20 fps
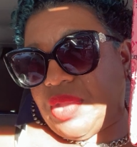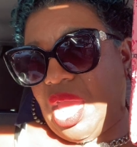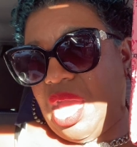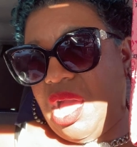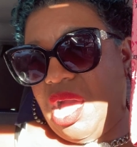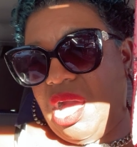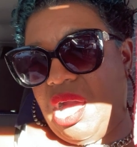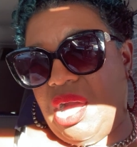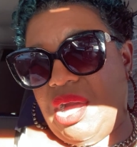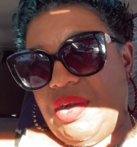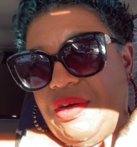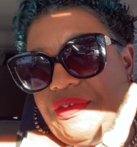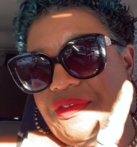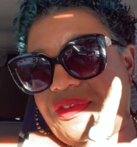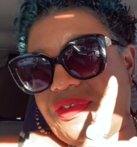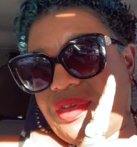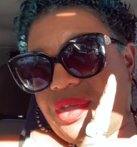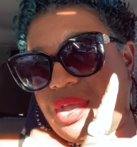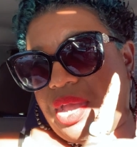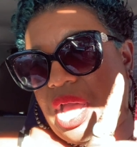
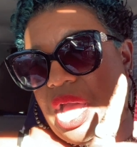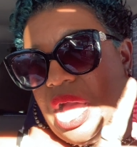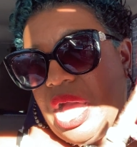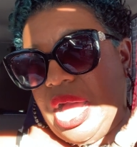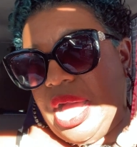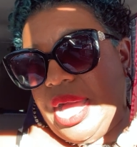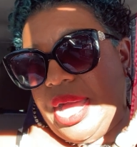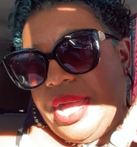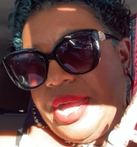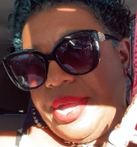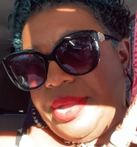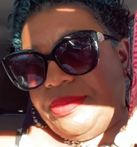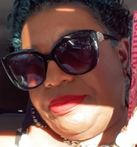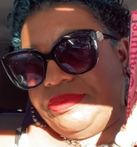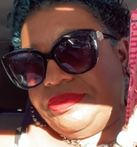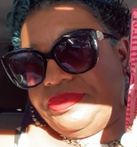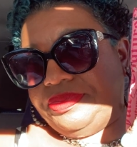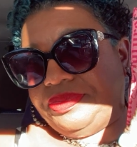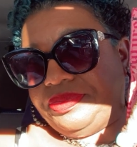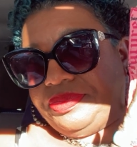of
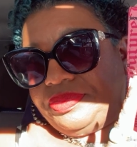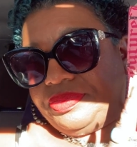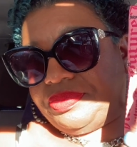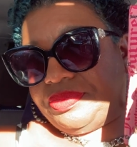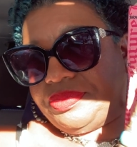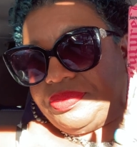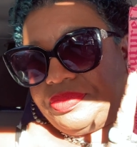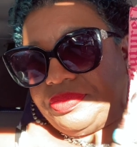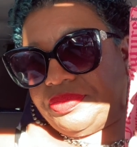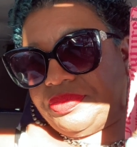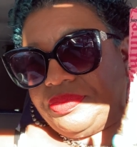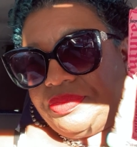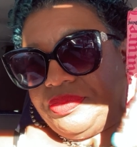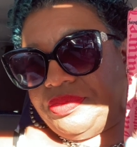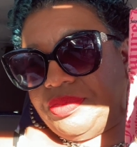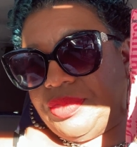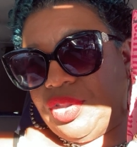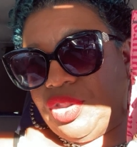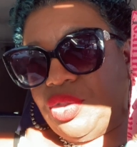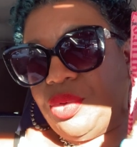um
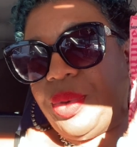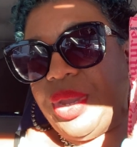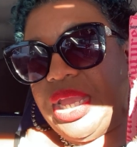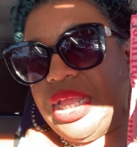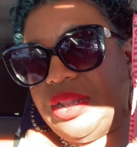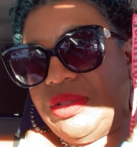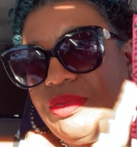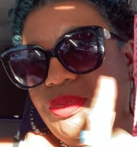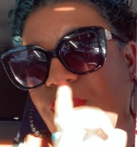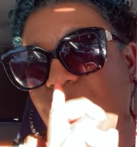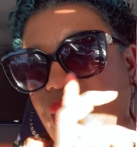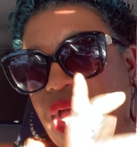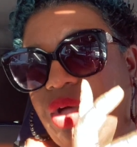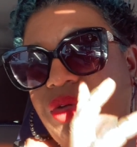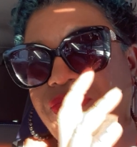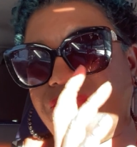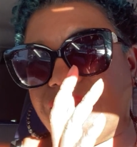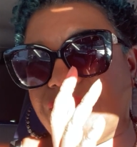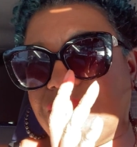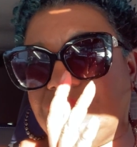three well
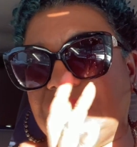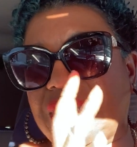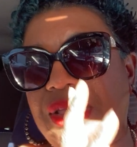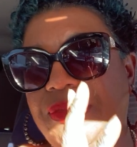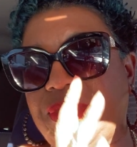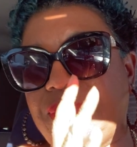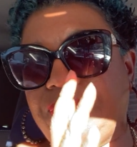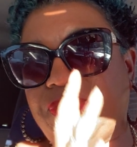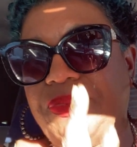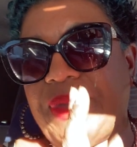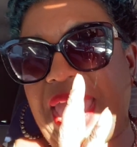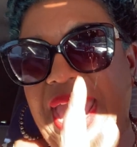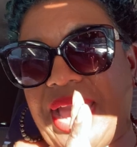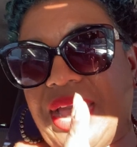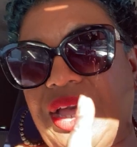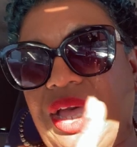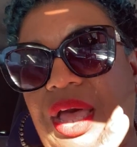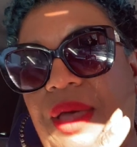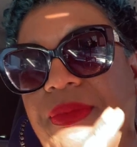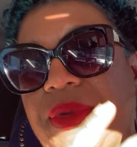let me back
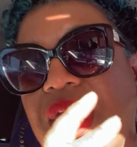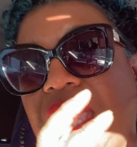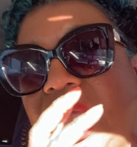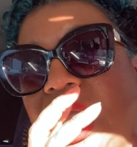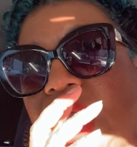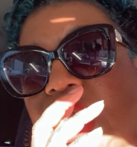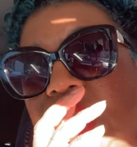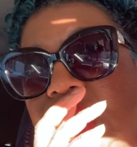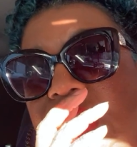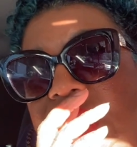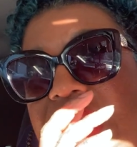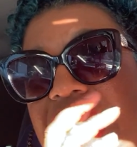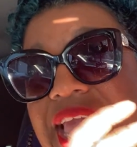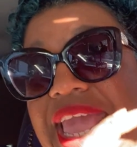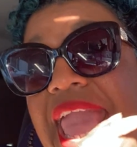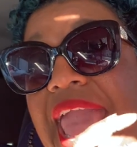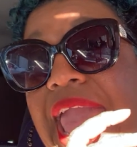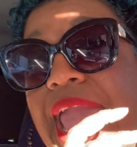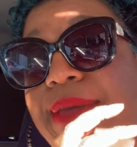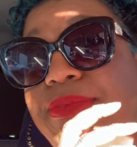up they
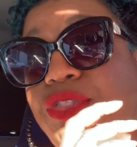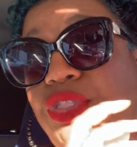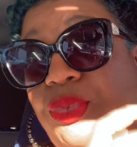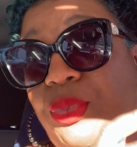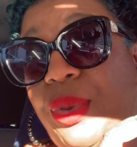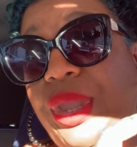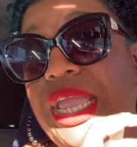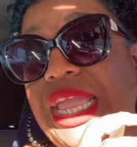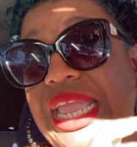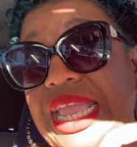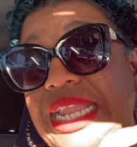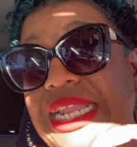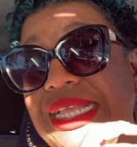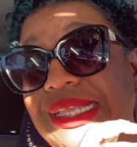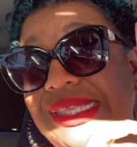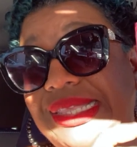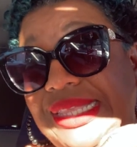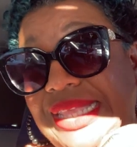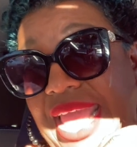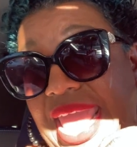came three in a
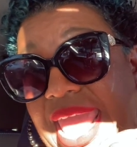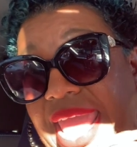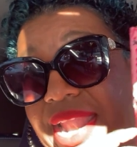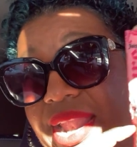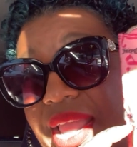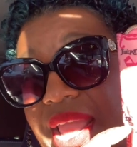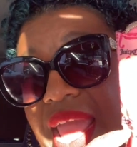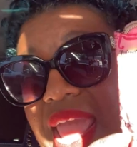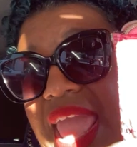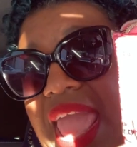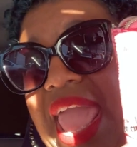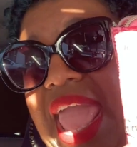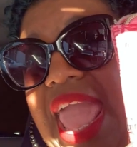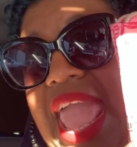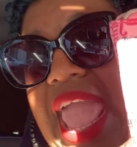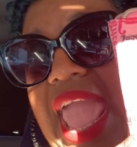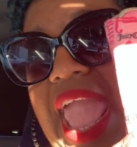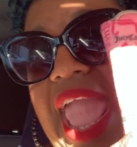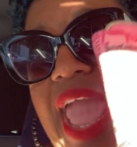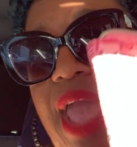set.
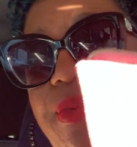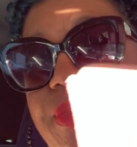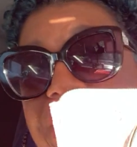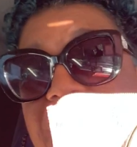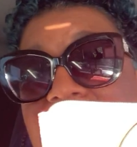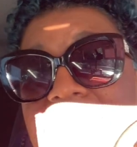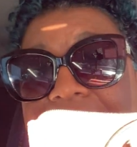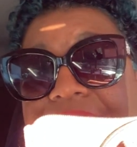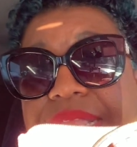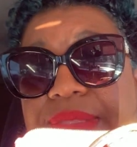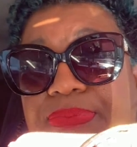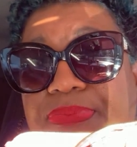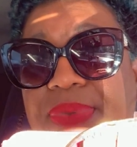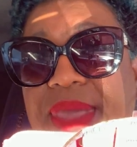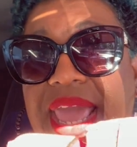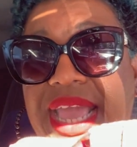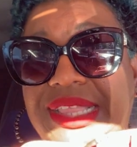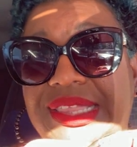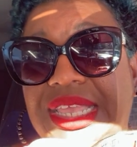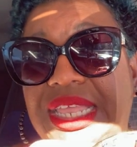And when I
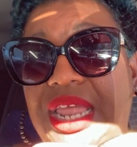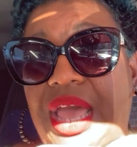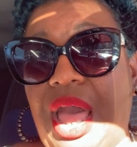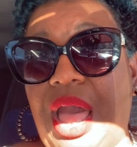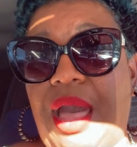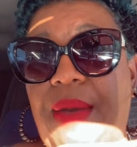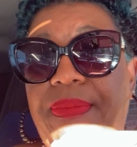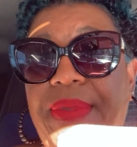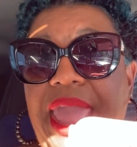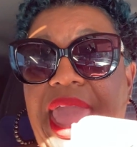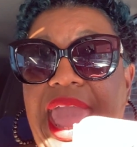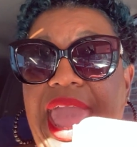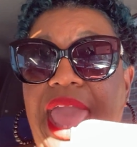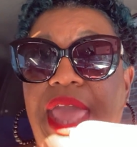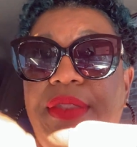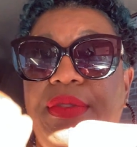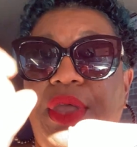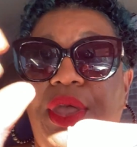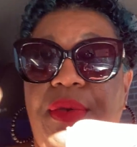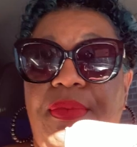picked it up
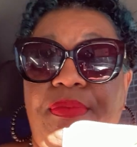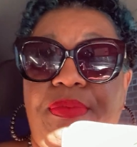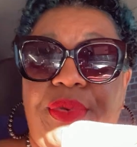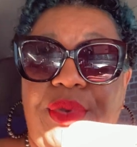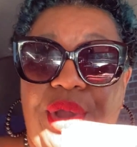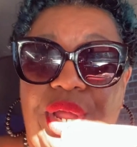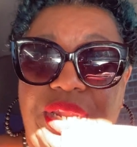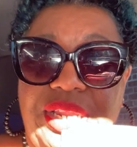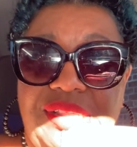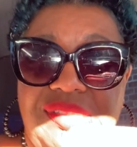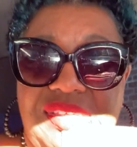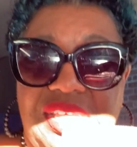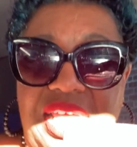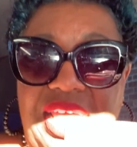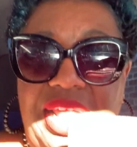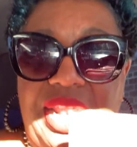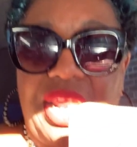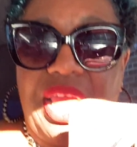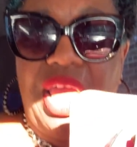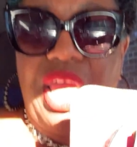at
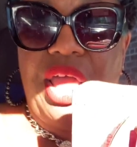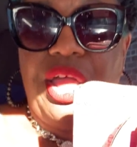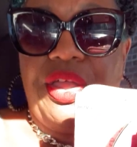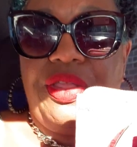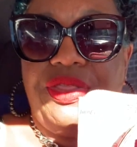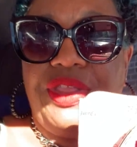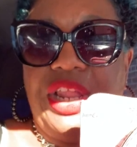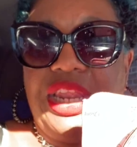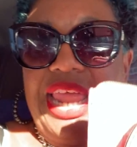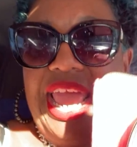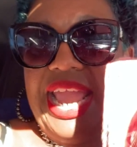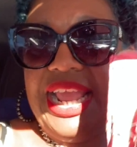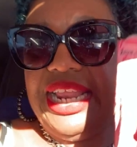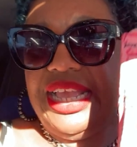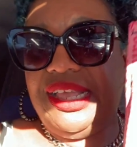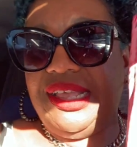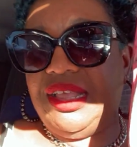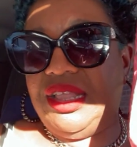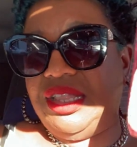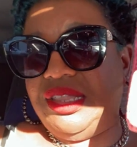Burlington, the lady,